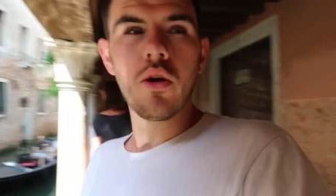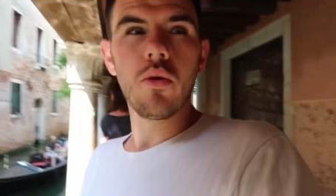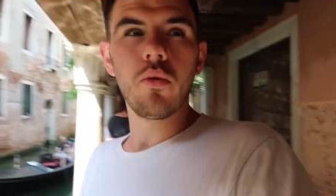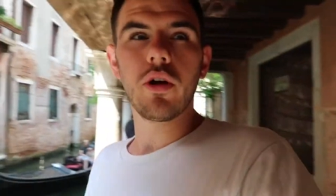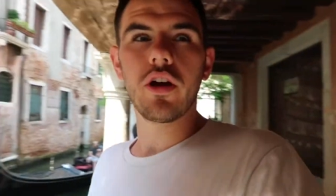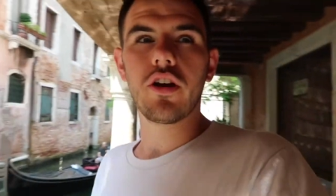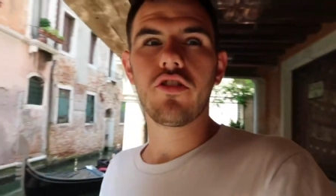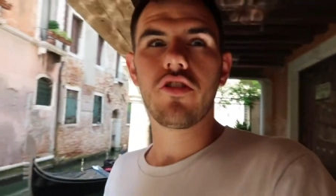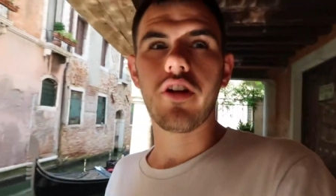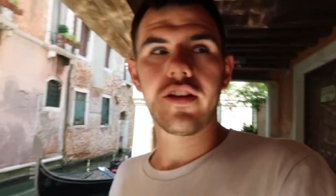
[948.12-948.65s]
We're
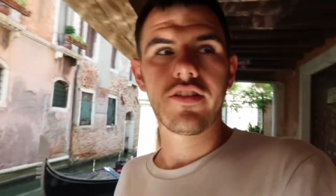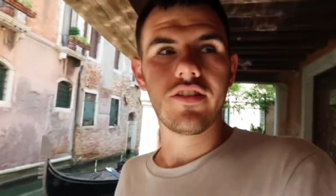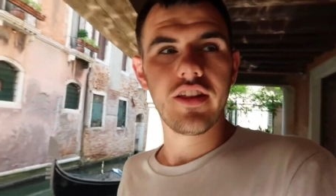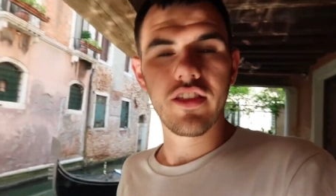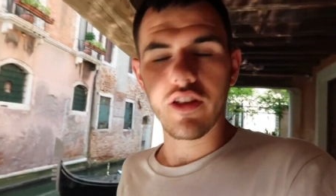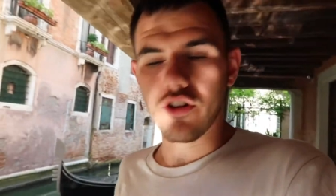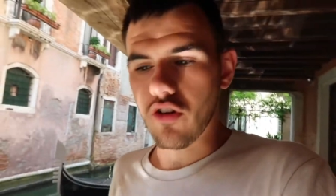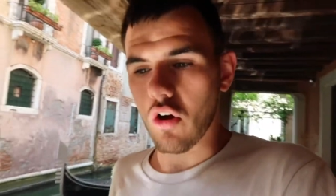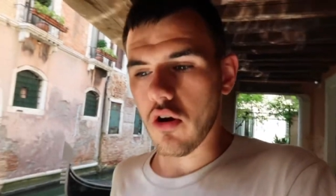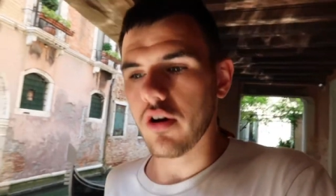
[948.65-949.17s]
going to try and see
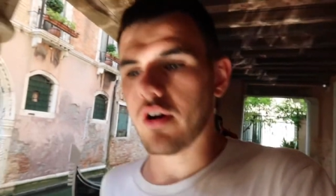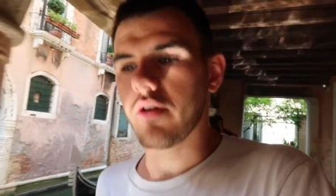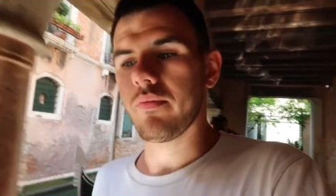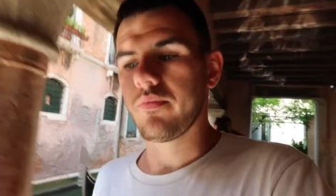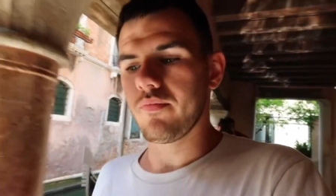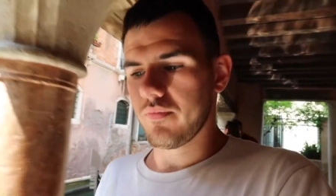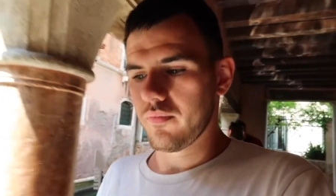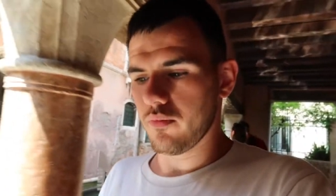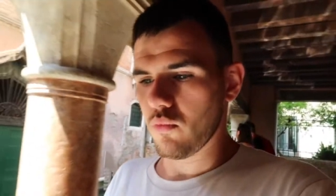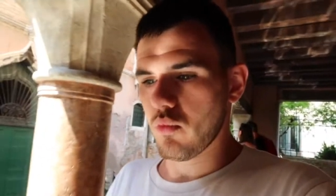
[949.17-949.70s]
the dock,
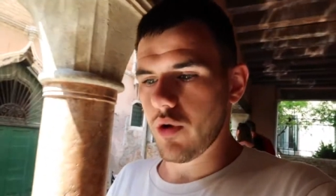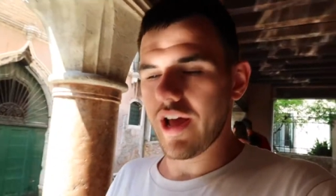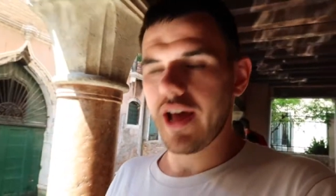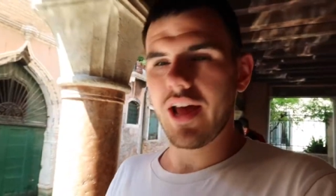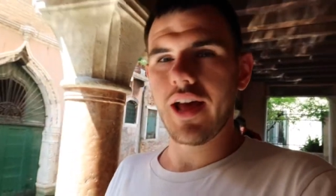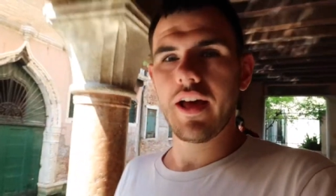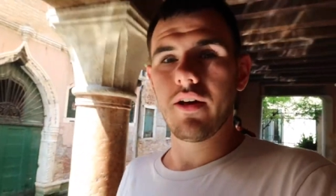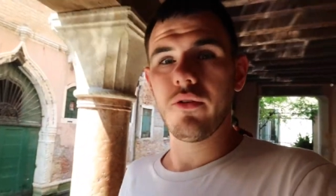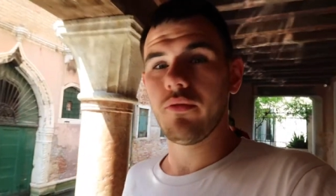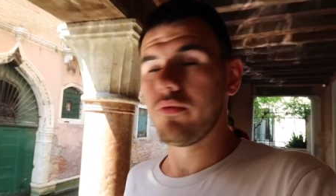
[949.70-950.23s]

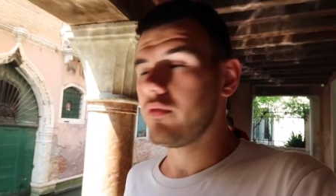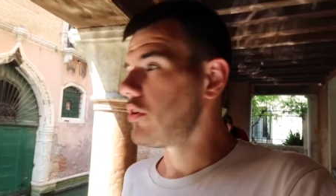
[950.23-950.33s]
where